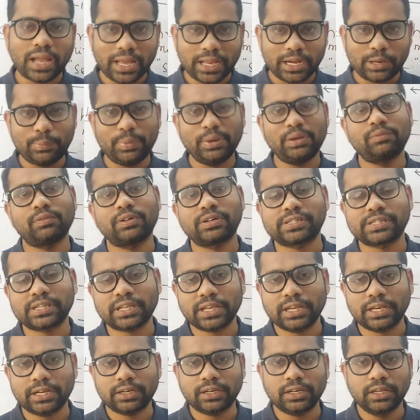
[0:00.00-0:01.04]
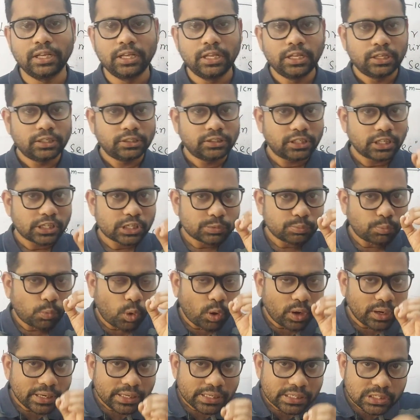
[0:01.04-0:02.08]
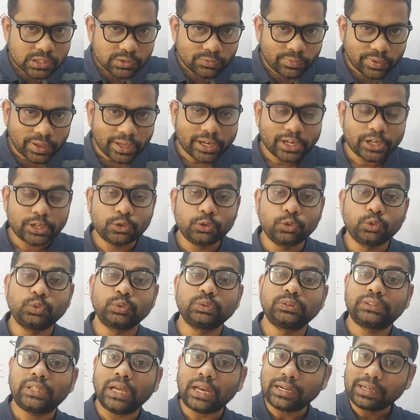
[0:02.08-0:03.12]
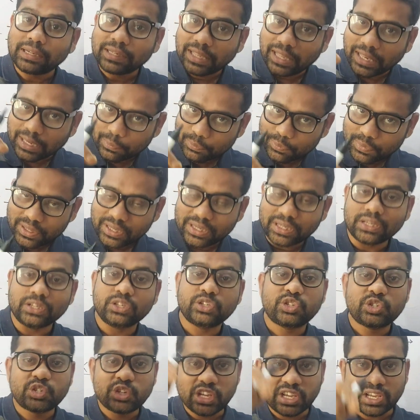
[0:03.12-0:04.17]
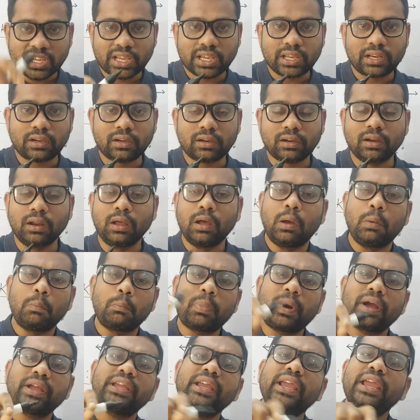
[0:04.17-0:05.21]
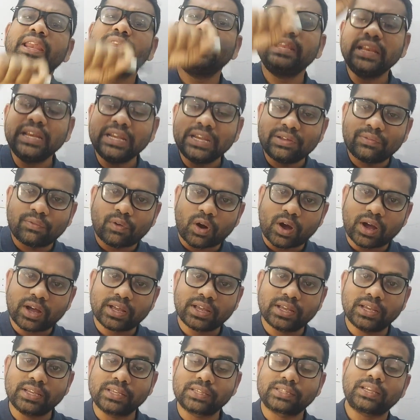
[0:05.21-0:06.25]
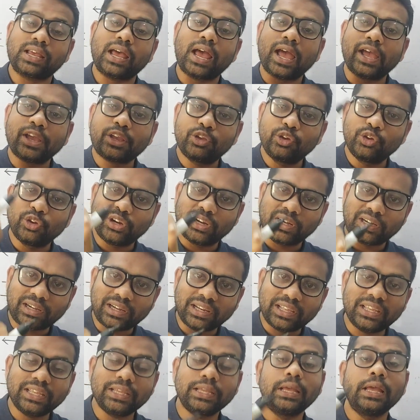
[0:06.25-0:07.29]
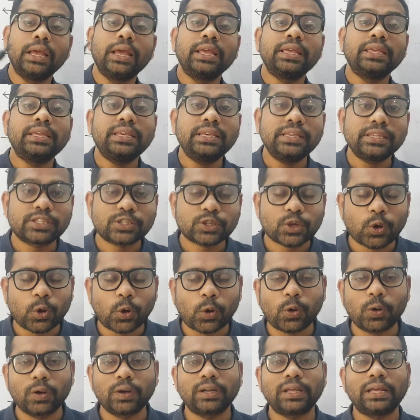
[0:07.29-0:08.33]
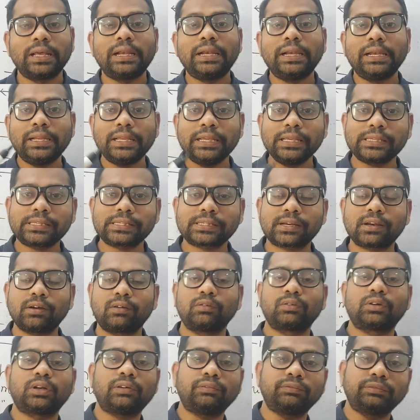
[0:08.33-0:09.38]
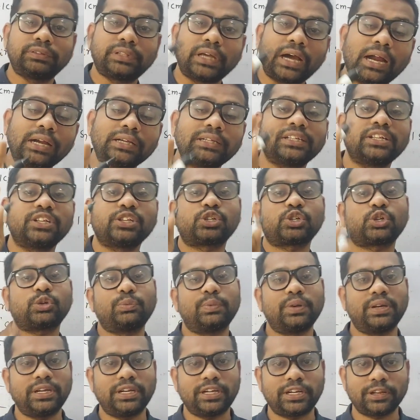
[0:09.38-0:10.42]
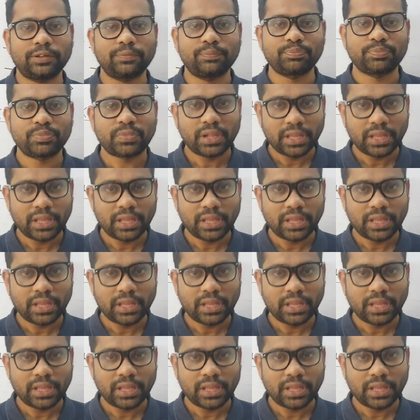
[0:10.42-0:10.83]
I repeat once again. The smallest value that can be taken by any device accurately is called least count of that instrument.